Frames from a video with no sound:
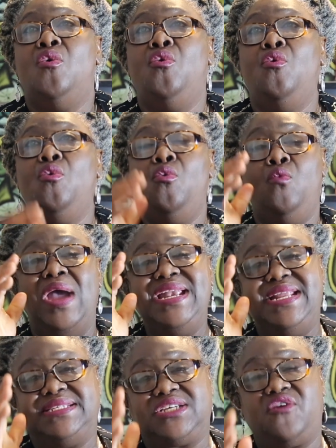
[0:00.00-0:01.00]
who,
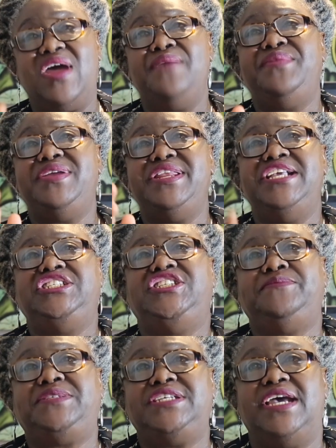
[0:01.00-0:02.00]
when describing
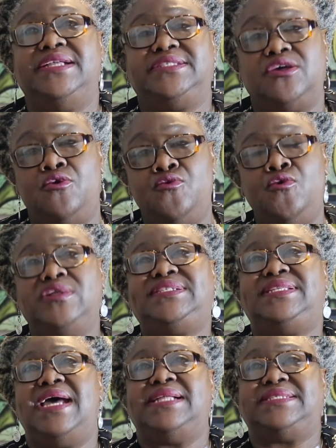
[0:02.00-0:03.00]
Egyptians, wrote
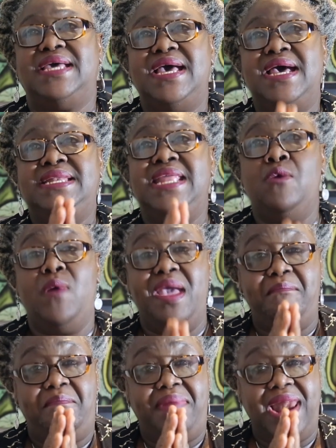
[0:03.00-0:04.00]
that they were
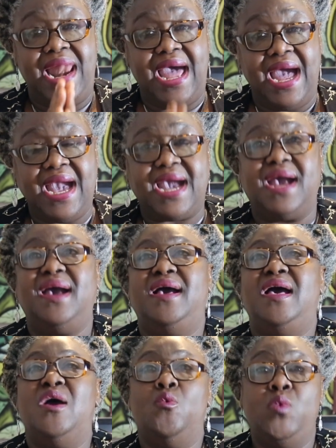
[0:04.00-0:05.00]
black
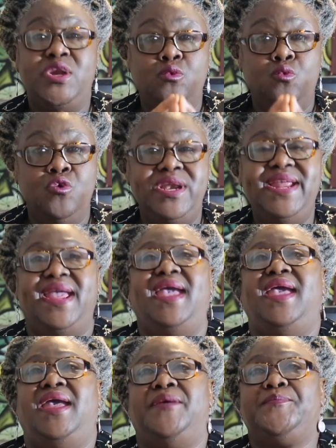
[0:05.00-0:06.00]
with woolly
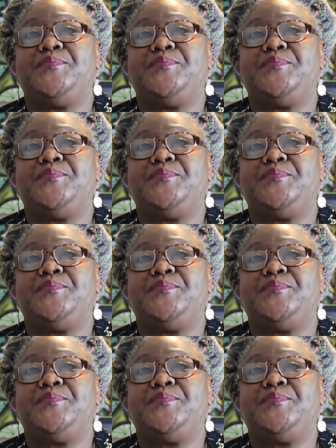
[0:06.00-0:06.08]
hair.